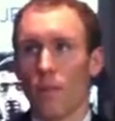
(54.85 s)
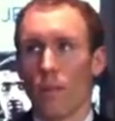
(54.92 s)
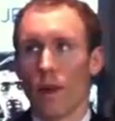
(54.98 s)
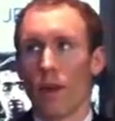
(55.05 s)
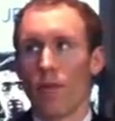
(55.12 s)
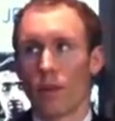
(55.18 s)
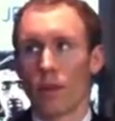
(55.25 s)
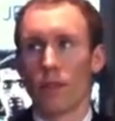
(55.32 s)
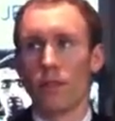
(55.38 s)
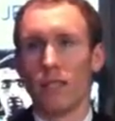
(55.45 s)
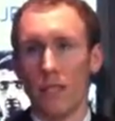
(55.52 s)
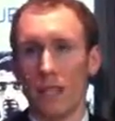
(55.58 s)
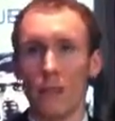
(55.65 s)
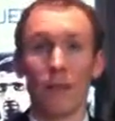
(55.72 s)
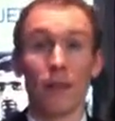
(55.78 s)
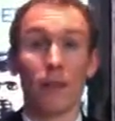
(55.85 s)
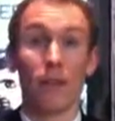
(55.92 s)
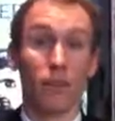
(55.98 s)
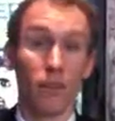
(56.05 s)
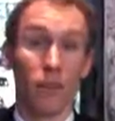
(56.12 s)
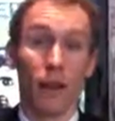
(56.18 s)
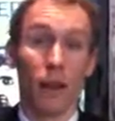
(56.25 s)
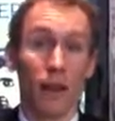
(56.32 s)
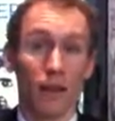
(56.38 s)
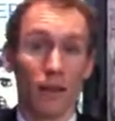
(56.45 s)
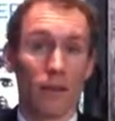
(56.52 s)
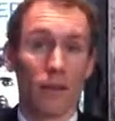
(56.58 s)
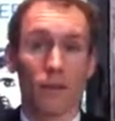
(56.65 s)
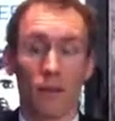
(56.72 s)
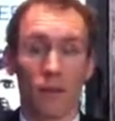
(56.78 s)
we have a good team that can do well at
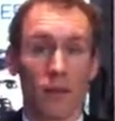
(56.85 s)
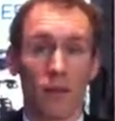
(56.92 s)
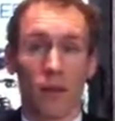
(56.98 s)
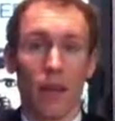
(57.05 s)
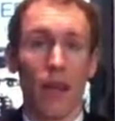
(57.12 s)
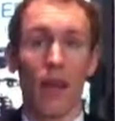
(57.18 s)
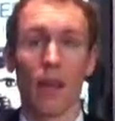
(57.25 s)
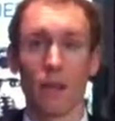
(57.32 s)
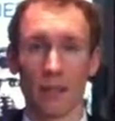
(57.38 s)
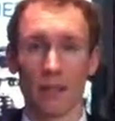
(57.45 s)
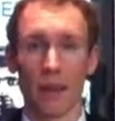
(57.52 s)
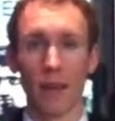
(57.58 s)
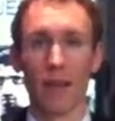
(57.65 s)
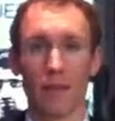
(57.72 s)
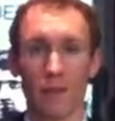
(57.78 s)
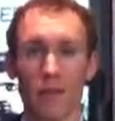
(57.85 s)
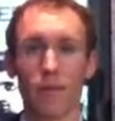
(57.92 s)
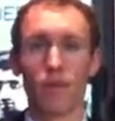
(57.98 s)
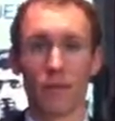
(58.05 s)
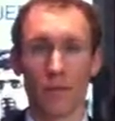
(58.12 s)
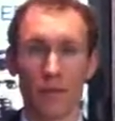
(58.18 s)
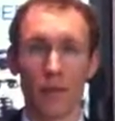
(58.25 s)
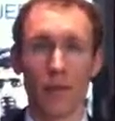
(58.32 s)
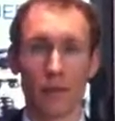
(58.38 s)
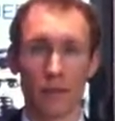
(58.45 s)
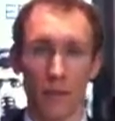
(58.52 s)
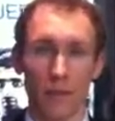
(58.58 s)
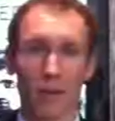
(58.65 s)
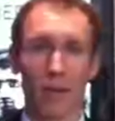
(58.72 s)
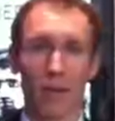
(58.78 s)
them. So yeah, I'm excited for that
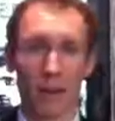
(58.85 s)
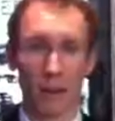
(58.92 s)
stuff again.